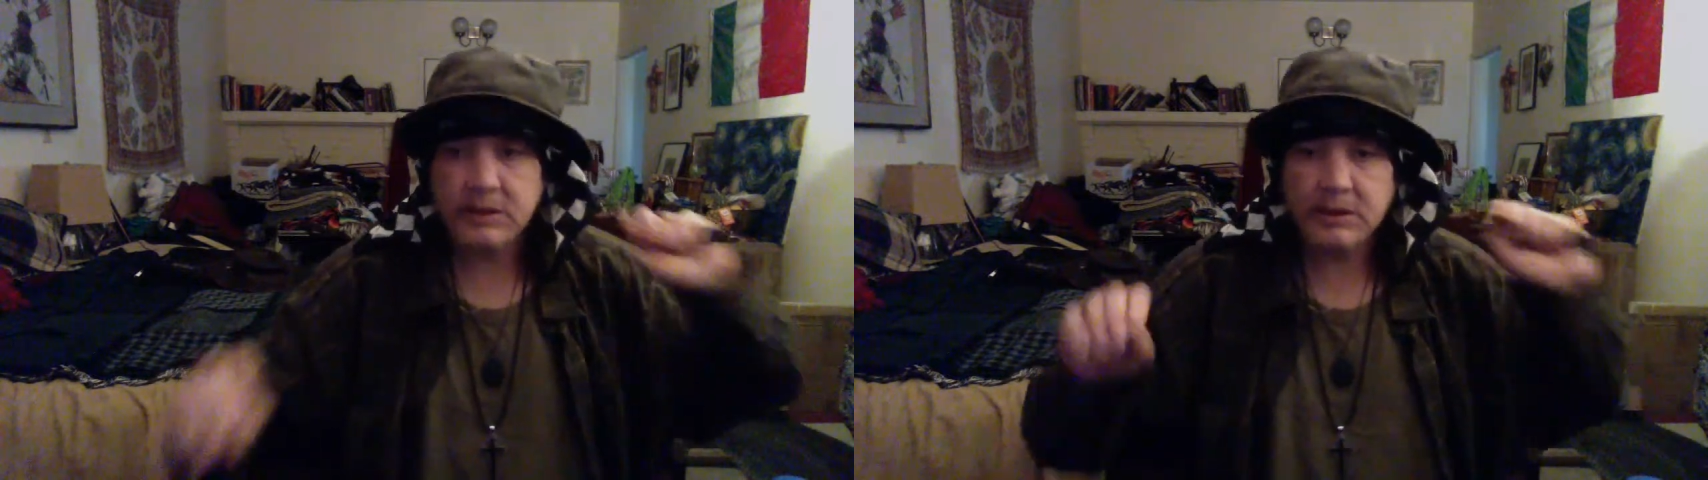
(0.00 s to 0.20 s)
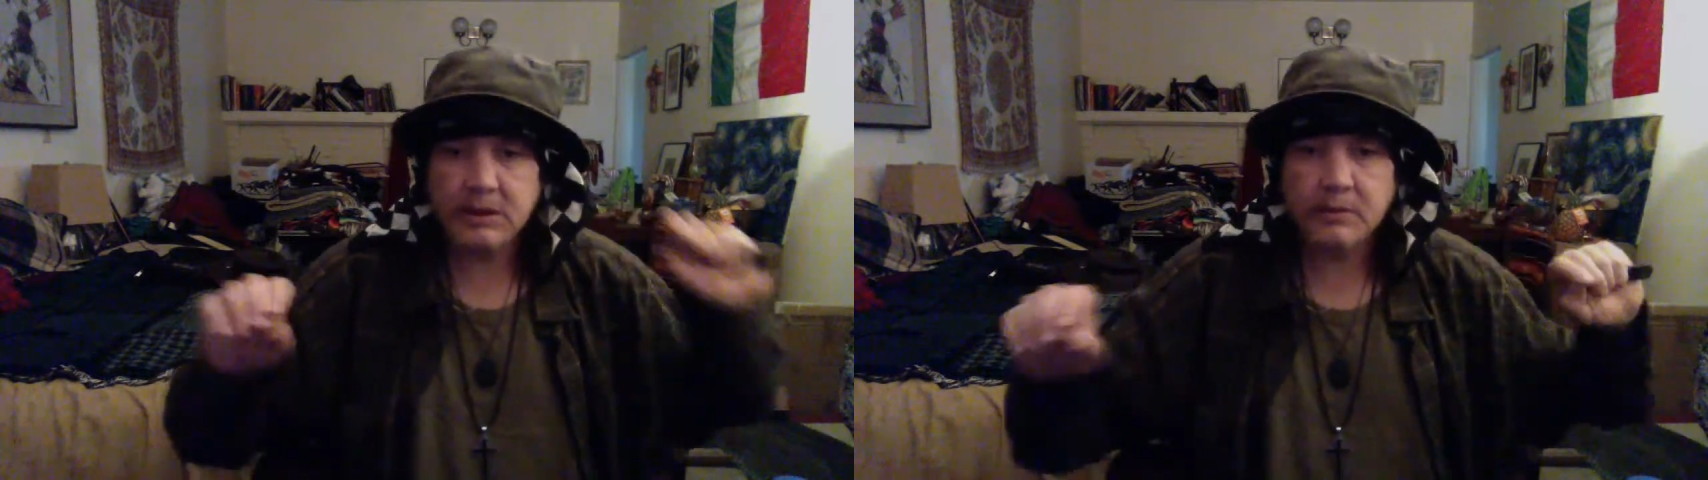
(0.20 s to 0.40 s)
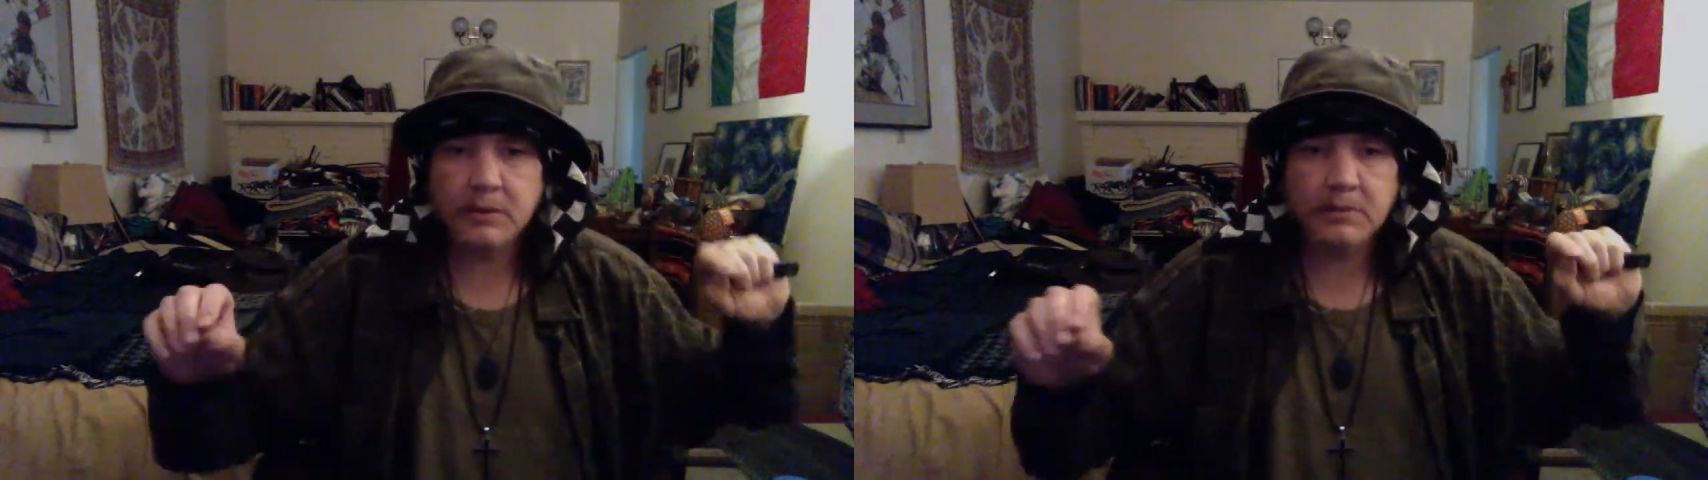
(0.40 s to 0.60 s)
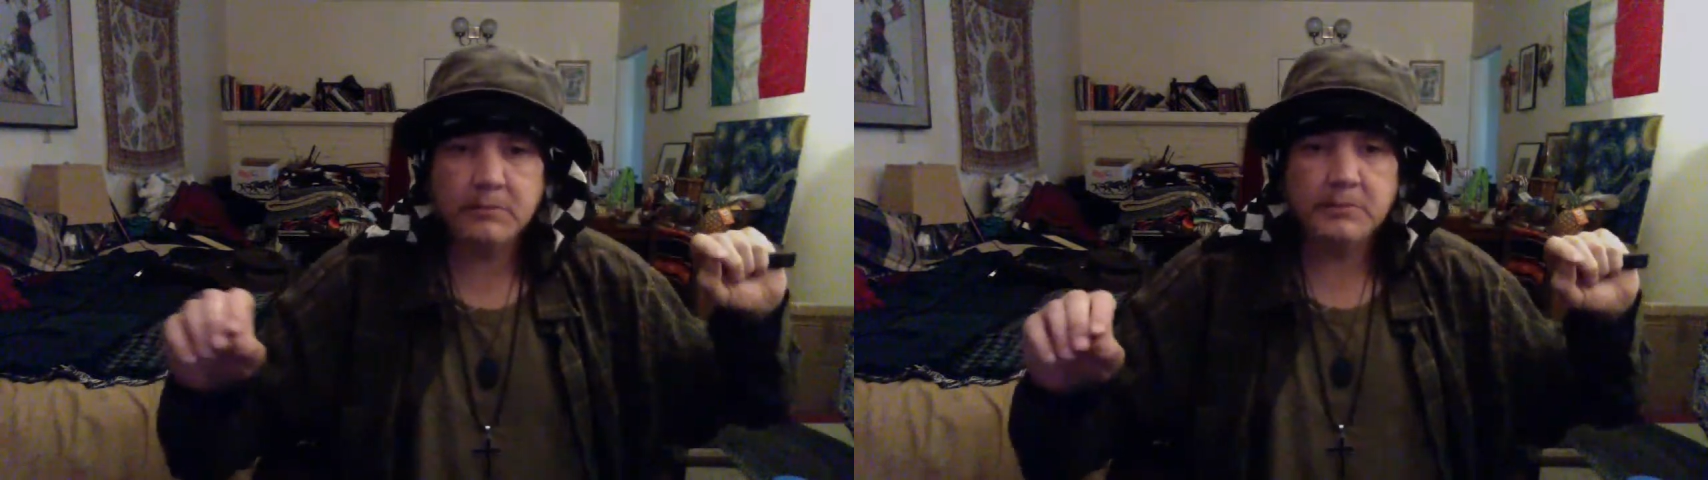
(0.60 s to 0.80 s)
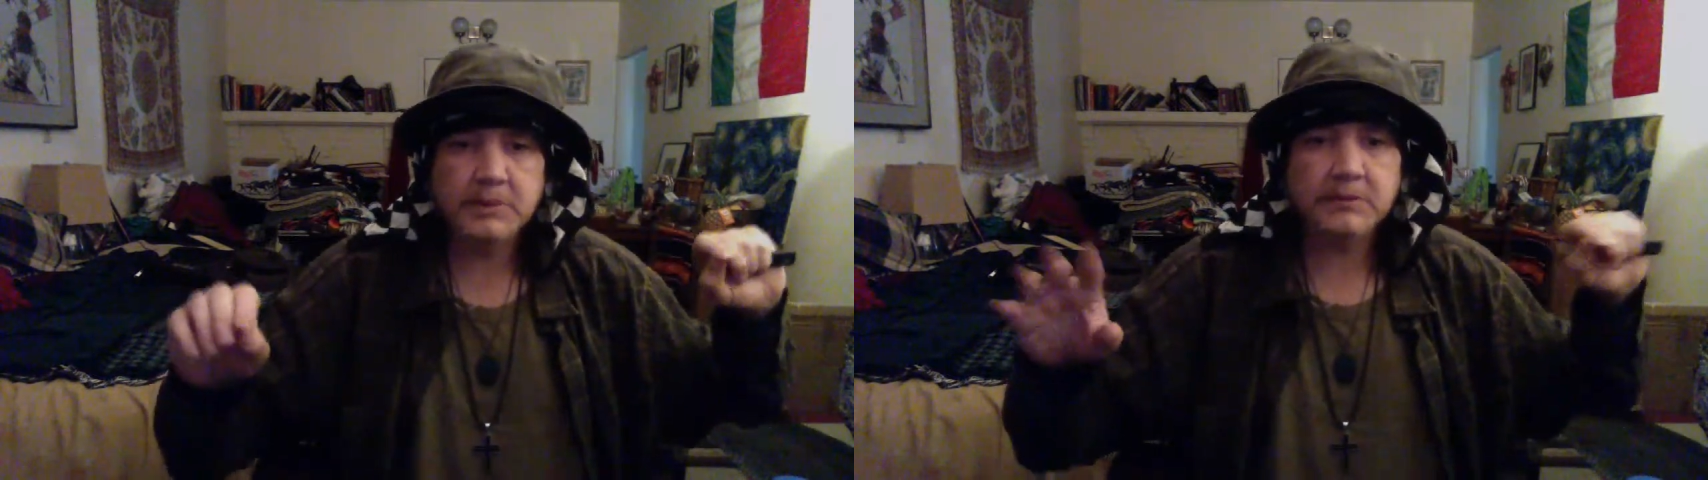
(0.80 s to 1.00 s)
and I want to
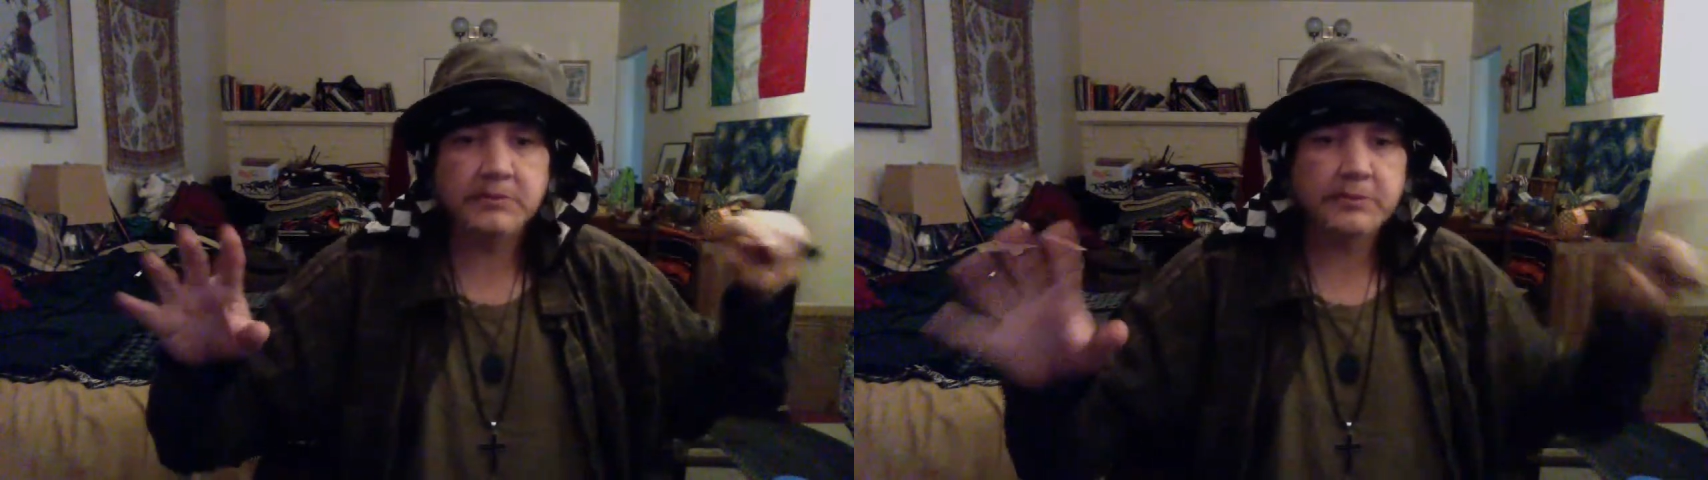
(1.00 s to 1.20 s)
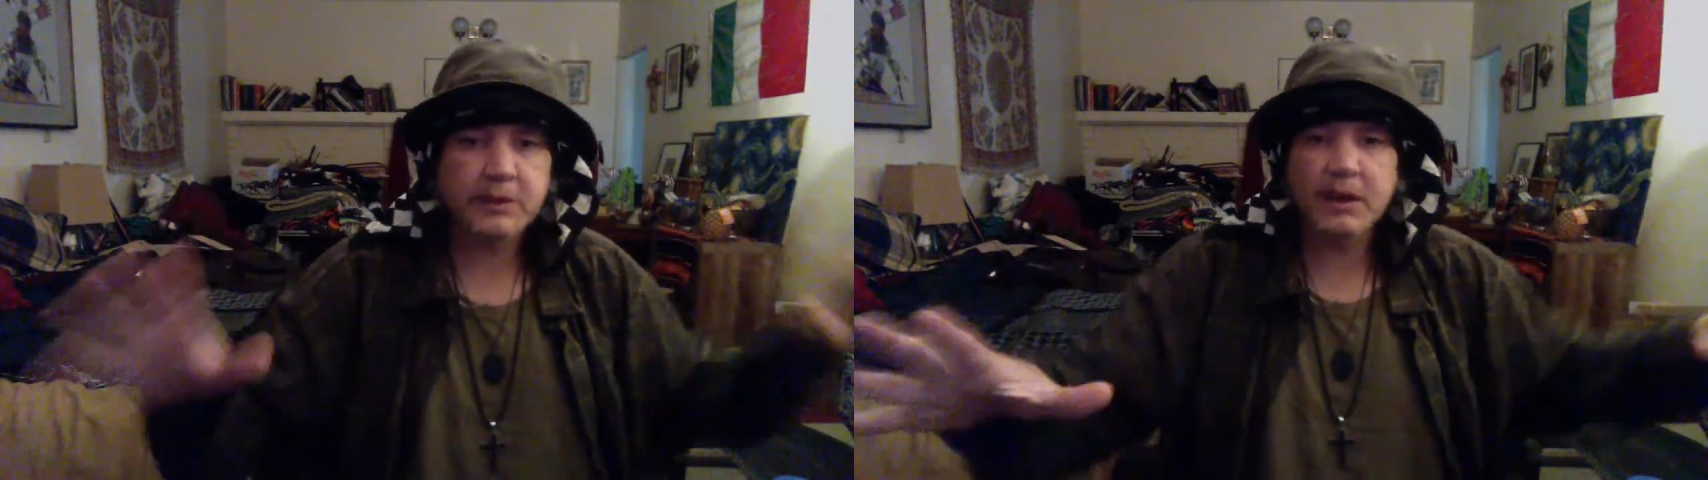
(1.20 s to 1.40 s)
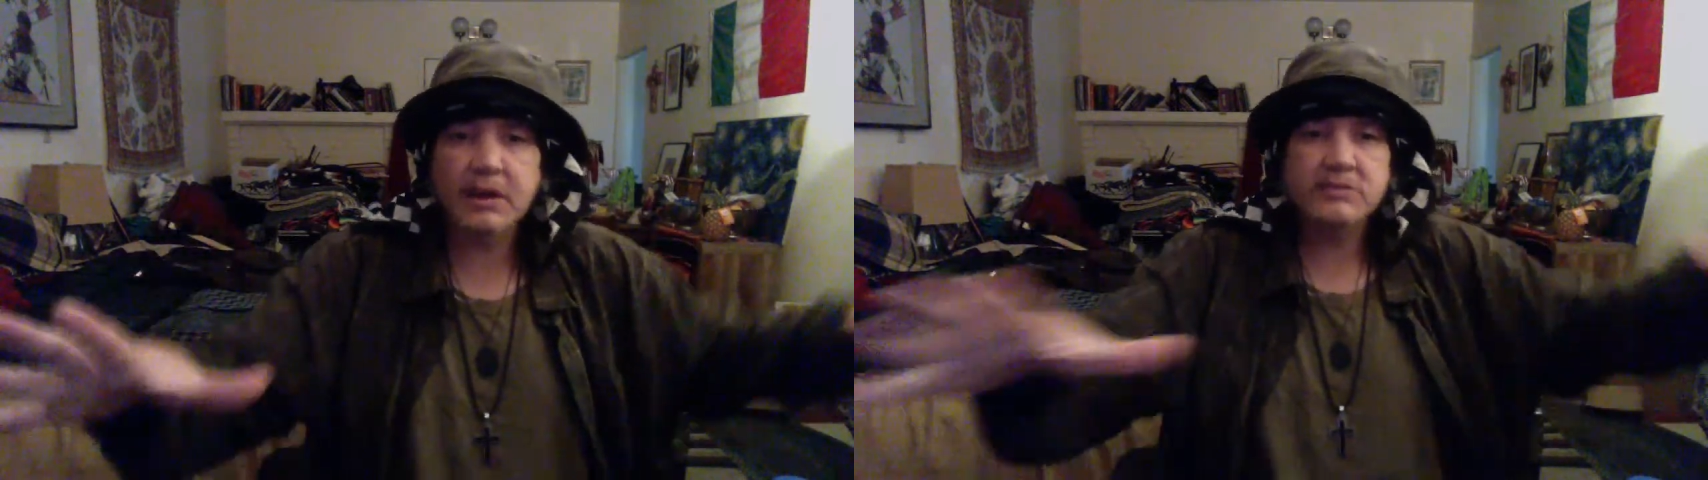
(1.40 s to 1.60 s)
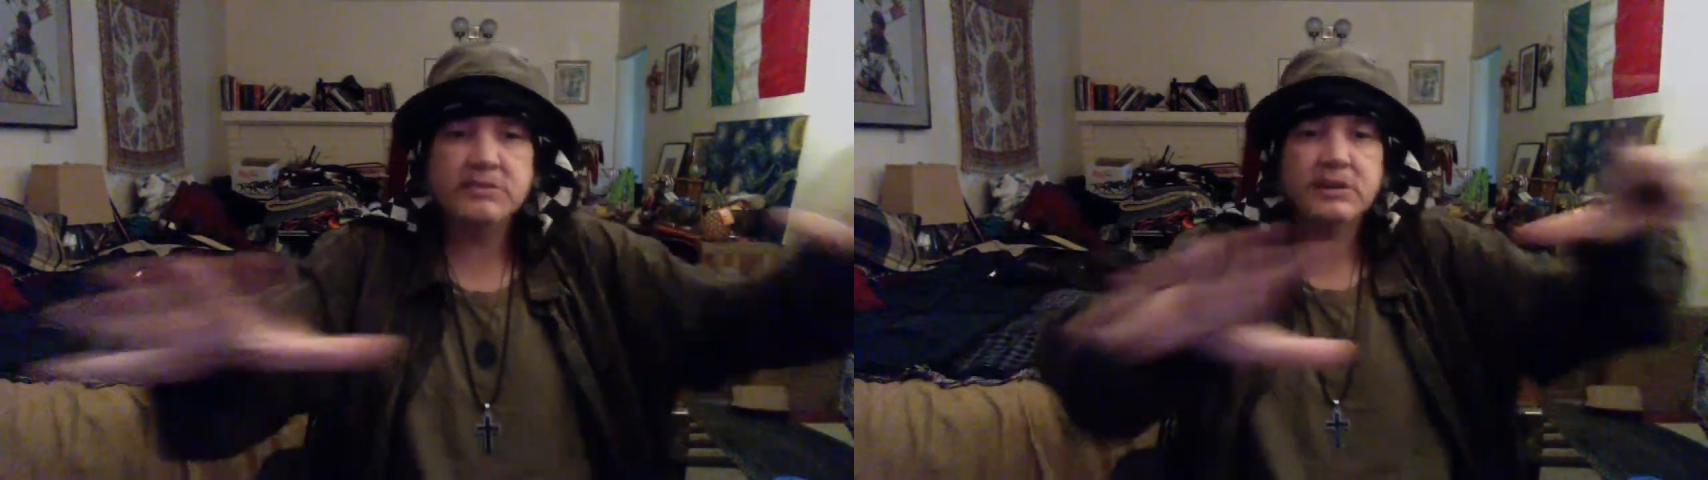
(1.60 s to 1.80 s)
be fresh,